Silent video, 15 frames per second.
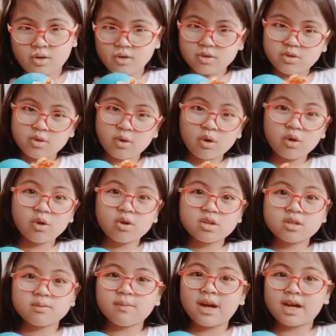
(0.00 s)
Zuru
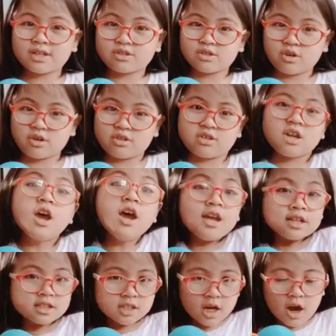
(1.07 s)
Smashers.
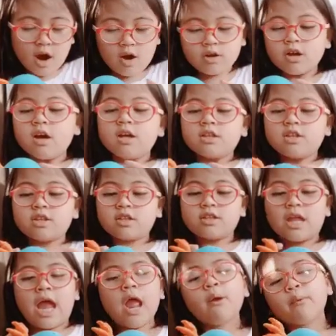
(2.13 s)
So
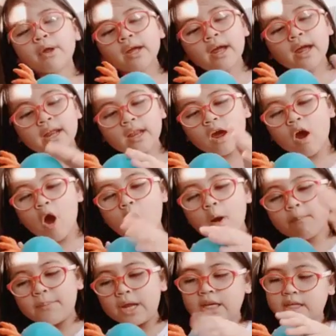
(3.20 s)
today we're gonna
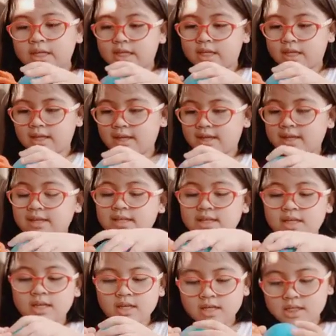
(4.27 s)
open this.
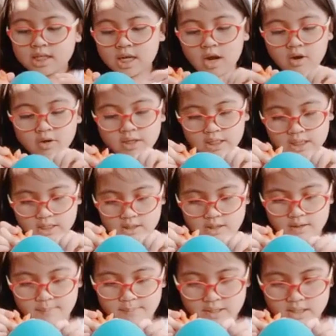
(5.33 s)
So can you
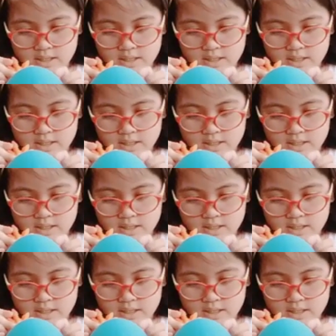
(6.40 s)
open?